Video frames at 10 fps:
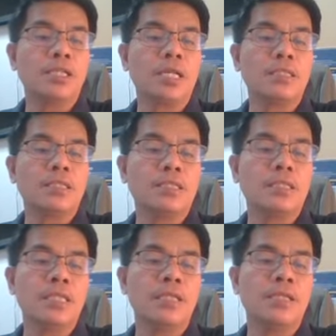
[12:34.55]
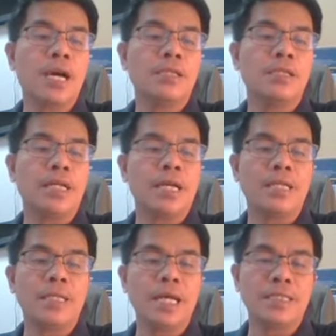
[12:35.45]
You can see gather and
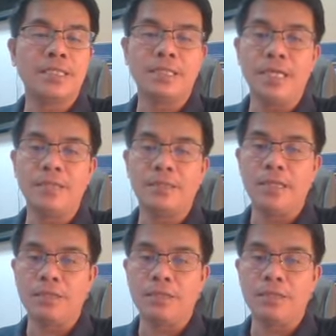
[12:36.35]
analyze data.